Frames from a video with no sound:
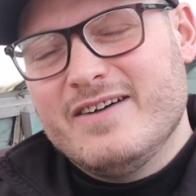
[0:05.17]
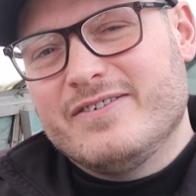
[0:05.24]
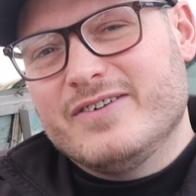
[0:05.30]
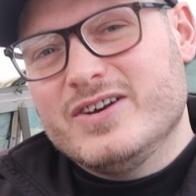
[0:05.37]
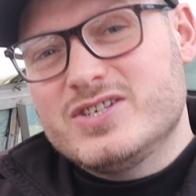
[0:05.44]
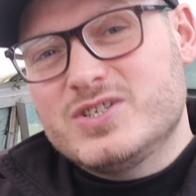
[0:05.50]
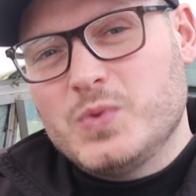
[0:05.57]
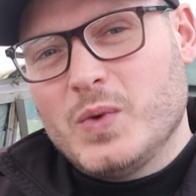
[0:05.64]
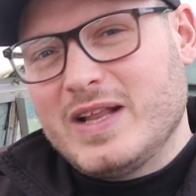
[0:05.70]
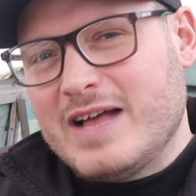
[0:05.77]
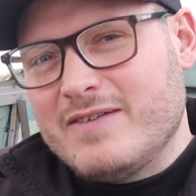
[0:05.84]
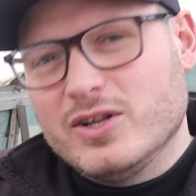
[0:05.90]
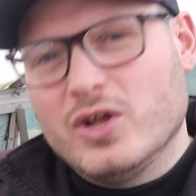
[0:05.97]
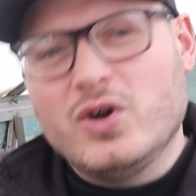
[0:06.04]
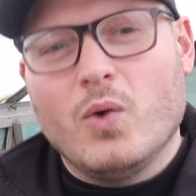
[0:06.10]
First, we'll
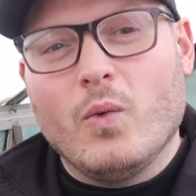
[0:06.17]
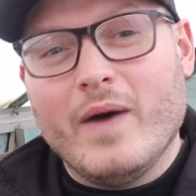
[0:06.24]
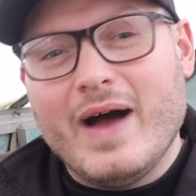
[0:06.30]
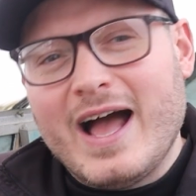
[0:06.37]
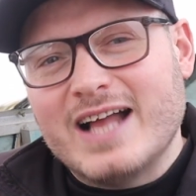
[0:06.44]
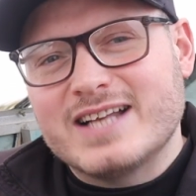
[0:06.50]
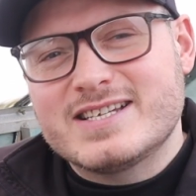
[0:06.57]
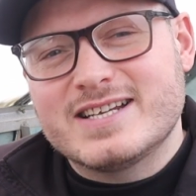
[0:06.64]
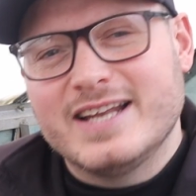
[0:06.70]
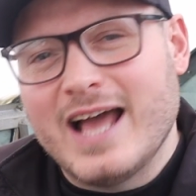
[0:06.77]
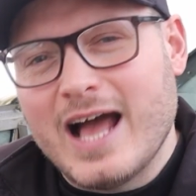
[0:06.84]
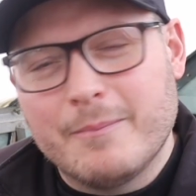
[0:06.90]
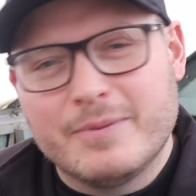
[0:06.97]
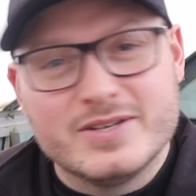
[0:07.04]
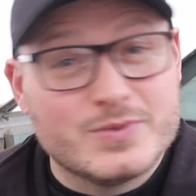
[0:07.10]
have a look at what actually
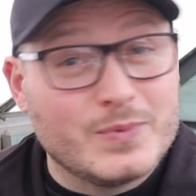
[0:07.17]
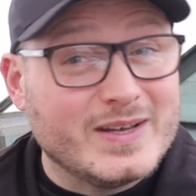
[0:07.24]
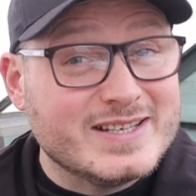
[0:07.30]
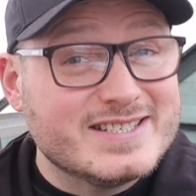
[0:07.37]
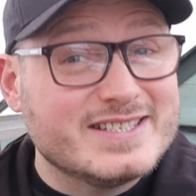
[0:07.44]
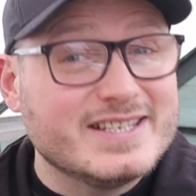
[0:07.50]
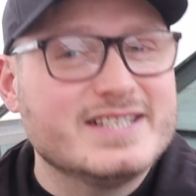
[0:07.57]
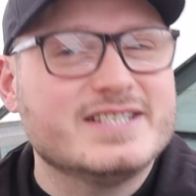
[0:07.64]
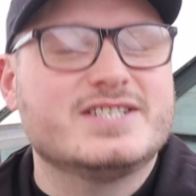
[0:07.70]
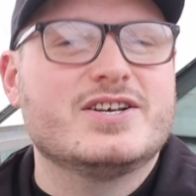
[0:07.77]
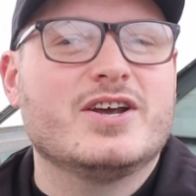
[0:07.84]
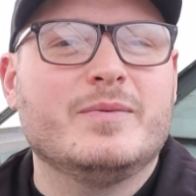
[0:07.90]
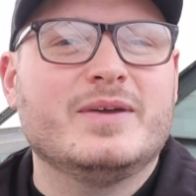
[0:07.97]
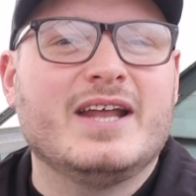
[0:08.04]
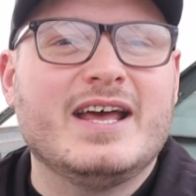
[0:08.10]
happens when seeds
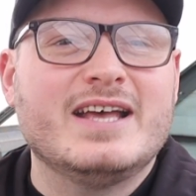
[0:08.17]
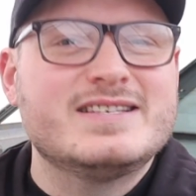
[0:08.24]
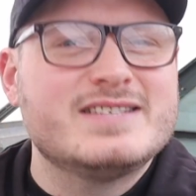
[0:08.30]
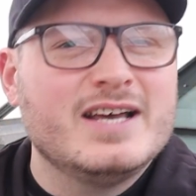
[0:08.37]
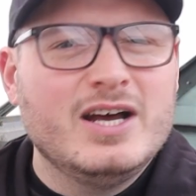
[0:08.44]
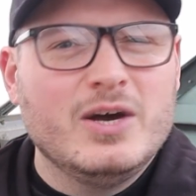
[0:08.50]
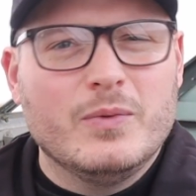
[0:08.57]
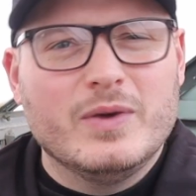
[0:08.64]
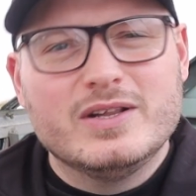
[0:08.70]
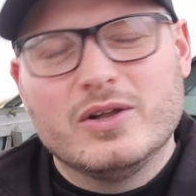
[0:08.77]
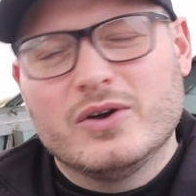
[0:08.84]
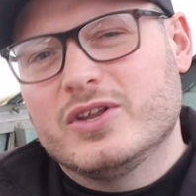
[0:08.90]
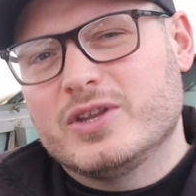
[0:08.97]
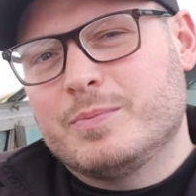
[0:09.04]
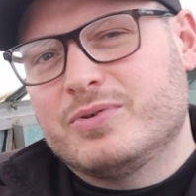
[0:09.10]
germinate. We'll
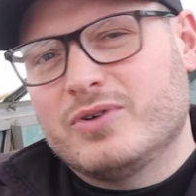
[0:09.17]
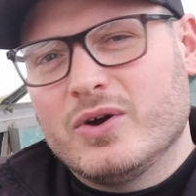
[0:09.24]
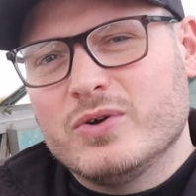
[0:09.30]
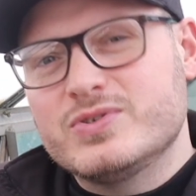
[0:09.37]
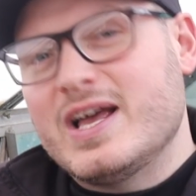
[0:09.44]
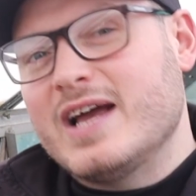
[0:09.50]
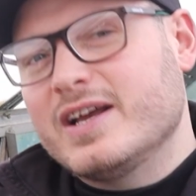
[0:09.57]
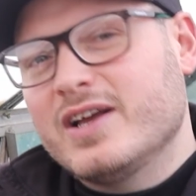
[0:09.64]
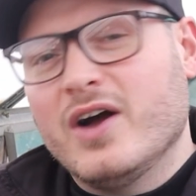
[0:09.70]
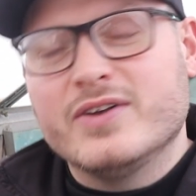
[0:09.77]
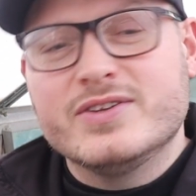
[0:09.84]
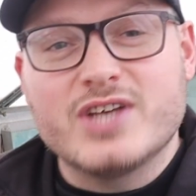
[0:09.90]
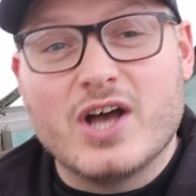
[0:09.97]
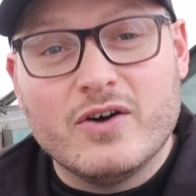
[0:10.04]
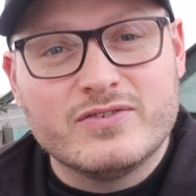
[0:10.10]
look at the pros and
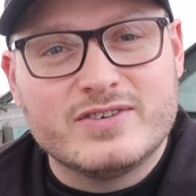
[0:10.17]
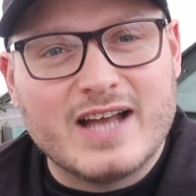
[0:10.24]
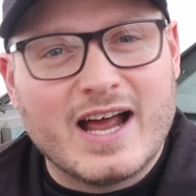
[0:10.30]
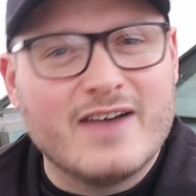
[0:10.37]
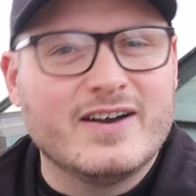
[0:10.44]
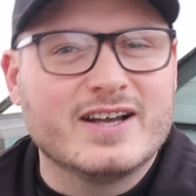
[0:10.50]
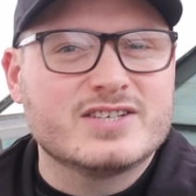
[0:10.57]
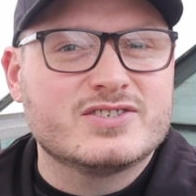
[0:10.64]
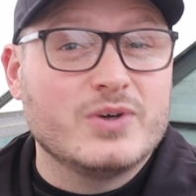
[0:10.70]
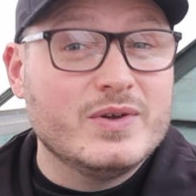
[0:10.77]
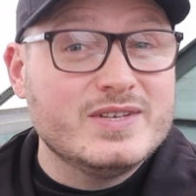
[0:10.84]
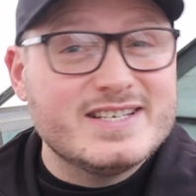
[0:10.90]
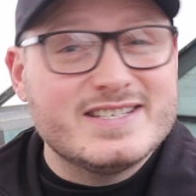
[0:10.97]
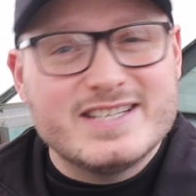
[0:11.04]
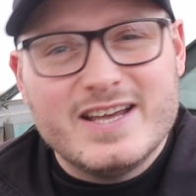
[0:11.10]
cons of direct
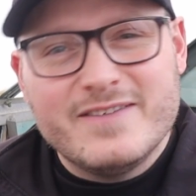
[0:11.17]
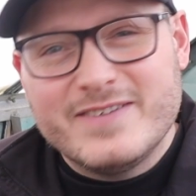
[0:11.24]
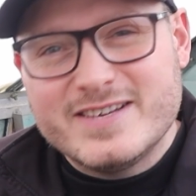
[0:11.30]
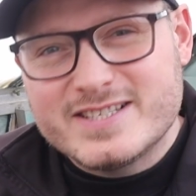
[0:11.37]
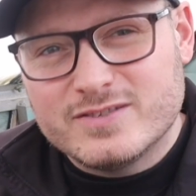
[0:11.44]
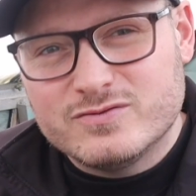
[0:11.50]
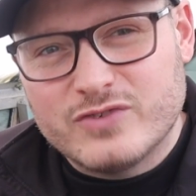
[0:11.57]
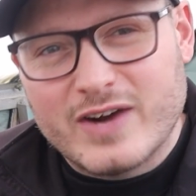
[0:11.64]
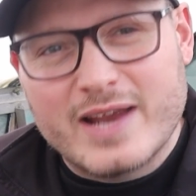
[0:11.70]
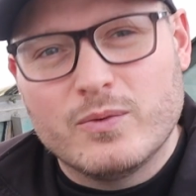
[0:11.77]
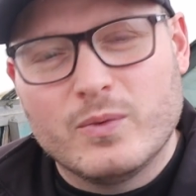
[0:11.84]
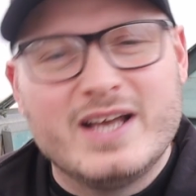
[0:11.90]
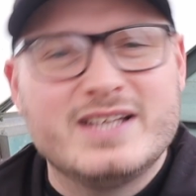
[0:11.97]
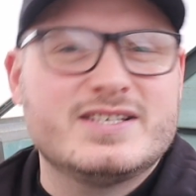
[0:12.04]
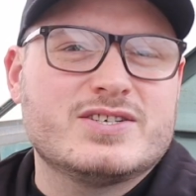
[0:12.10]
sowing to see if it's the
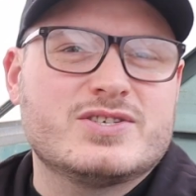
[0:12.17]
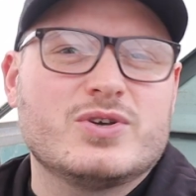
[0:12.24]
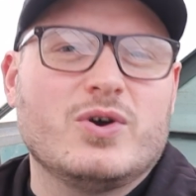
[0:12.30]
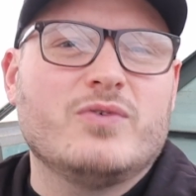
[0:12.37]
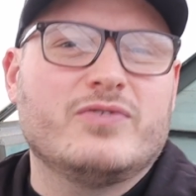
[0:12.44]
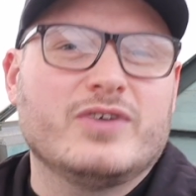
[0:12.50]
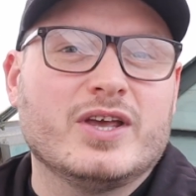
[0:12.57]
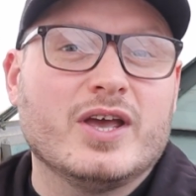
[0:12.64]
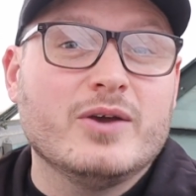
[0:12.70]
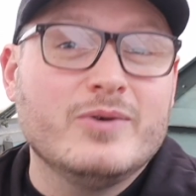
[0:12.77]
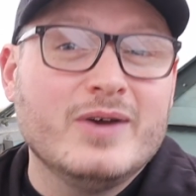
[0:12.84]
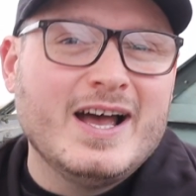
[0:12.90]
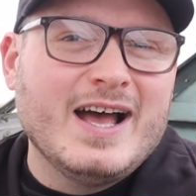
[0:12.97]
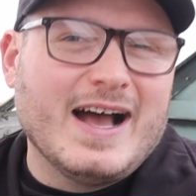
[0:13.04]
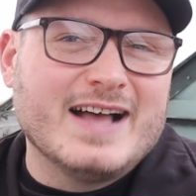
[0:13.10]
right way to sow for
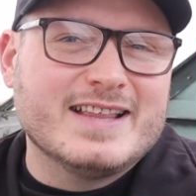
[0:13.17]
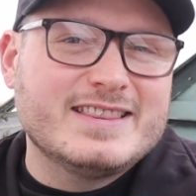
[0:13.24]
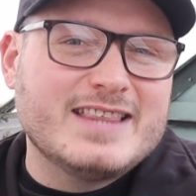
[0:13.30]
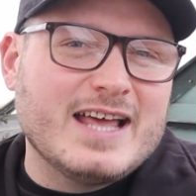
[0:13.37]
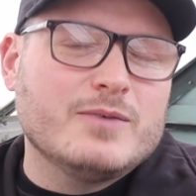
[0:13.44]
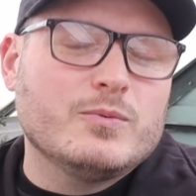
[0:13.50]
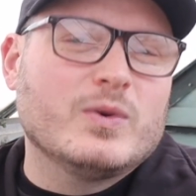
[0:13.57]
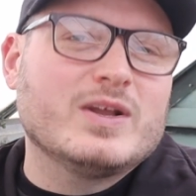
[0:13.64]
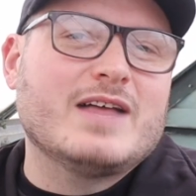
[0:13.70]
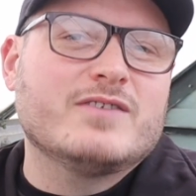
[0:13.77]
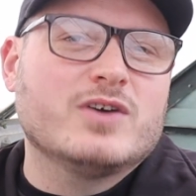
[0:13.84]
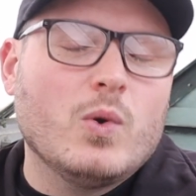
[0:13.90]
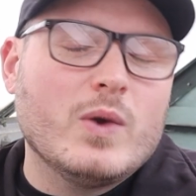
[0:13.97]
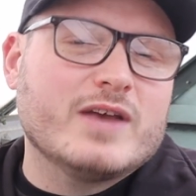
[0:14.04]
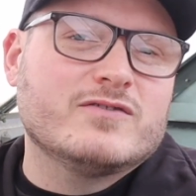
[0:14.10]
you. And then we'll have
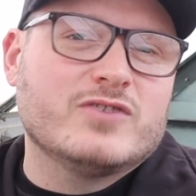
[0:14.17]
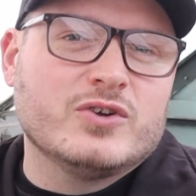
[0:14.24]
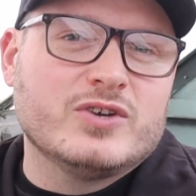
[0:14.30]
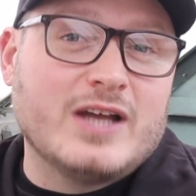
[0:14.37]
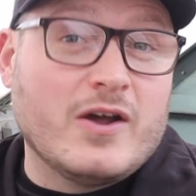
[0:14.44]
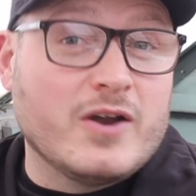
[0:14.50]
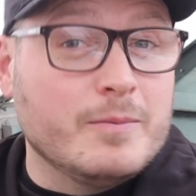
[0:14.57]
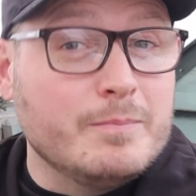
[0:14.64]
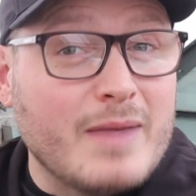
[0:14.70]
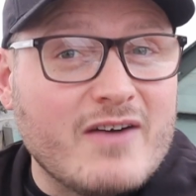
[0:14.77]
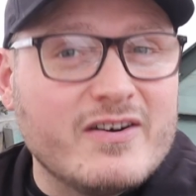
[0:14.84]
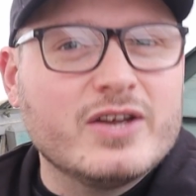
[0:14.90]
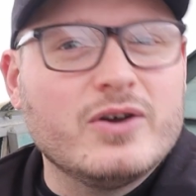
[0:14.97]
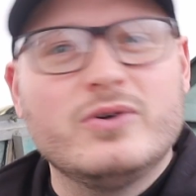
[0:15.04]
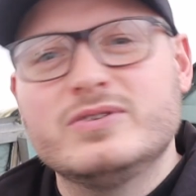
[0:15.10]
a quick rundown on
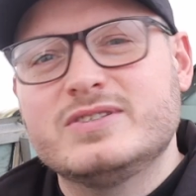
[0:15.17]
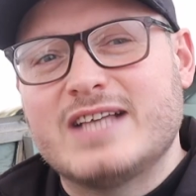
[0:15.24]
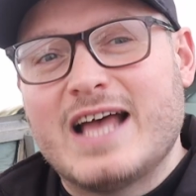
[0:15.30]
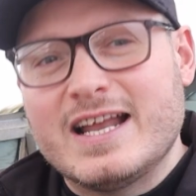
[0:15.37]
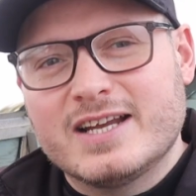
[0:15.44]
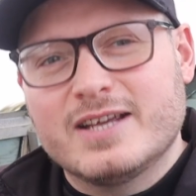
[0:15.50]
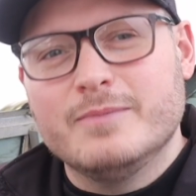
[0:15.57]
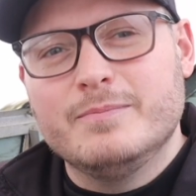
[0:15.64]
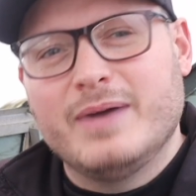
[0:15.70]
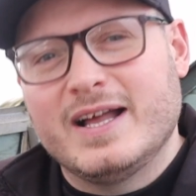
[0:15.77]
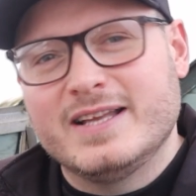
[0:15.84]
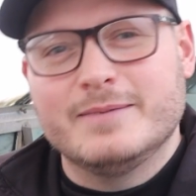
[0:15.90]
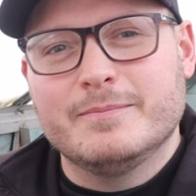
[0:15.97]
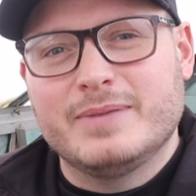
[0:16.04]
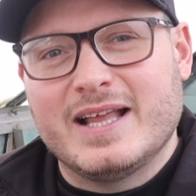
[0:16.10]
marigold and
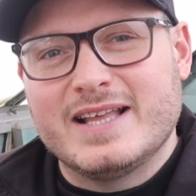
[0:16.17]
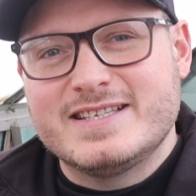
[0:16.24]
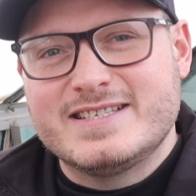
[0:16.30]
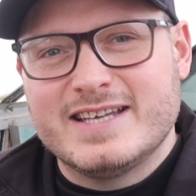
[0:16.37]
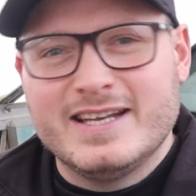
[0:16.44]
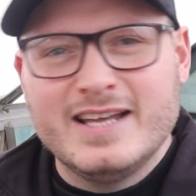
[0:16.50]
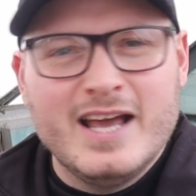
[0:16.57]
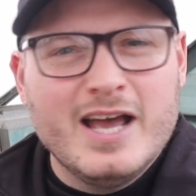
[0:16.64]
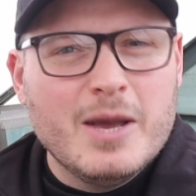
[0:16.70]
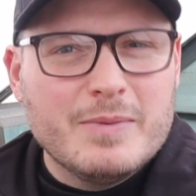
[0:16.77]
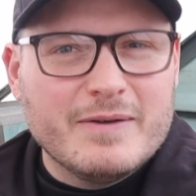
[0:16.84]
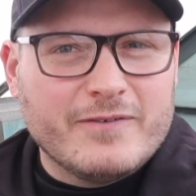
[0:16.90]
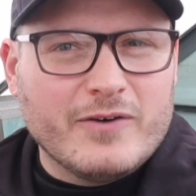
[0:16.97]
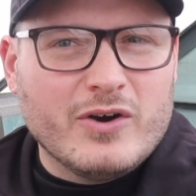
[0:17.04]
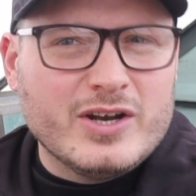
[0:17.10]
companion planting
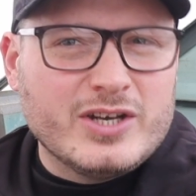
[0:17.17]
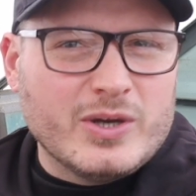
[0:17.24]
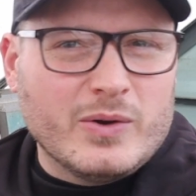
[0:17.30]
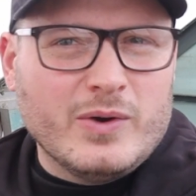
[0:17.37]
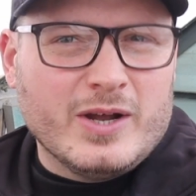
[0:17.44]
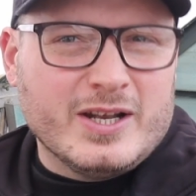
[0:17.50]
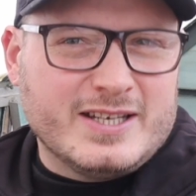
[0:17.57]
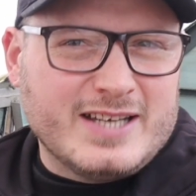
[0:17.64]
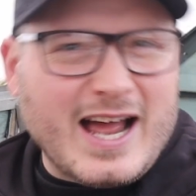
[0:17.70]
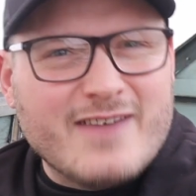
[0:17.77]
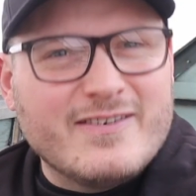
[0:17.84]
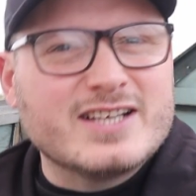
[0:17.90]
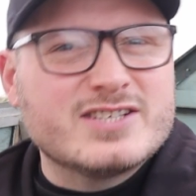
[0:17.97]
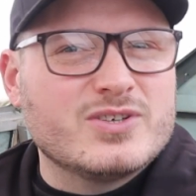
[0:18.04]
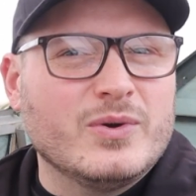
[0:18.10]
before I do a
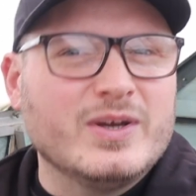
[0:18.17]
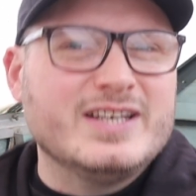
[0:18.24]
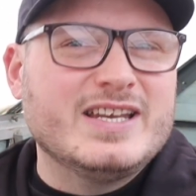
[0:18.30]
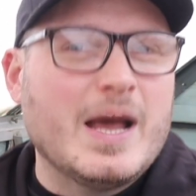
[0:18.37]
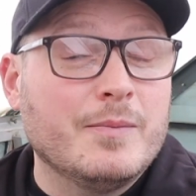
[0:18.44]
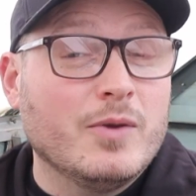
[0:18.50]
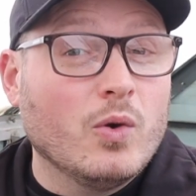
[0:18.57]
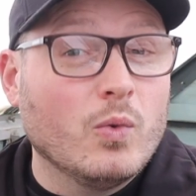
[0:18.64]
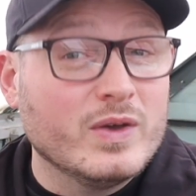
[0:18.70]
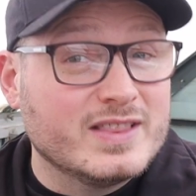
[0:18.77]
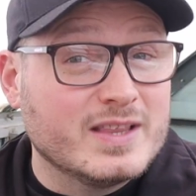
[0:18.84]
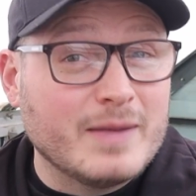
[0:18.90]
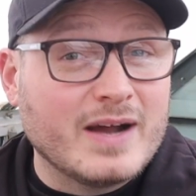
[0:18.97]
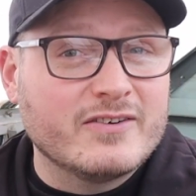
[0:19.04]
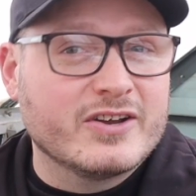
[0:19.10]
direct sowing demo
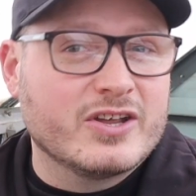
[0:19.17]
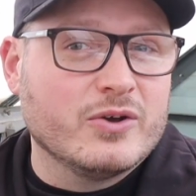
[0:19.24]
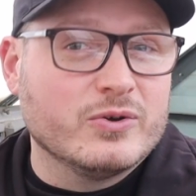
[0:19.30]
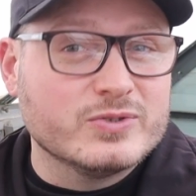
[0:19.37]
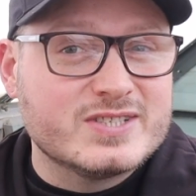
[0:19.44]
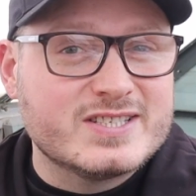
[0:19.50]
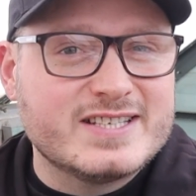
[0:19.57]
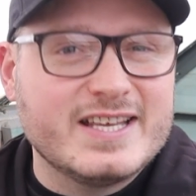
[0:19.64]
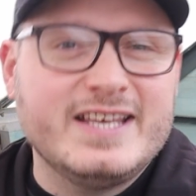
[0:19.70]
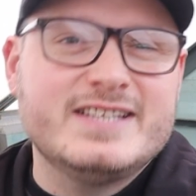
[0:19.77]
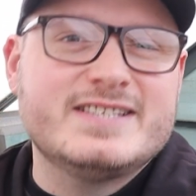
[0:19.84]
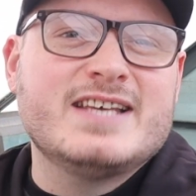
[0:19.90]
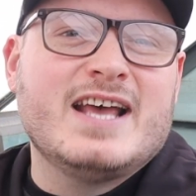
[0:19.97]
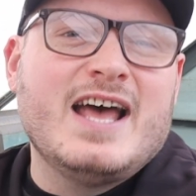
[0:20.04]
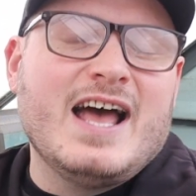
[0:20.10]
with the marigold
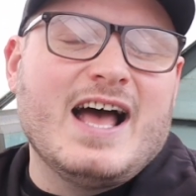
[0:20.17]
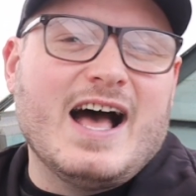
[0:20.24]
seeds.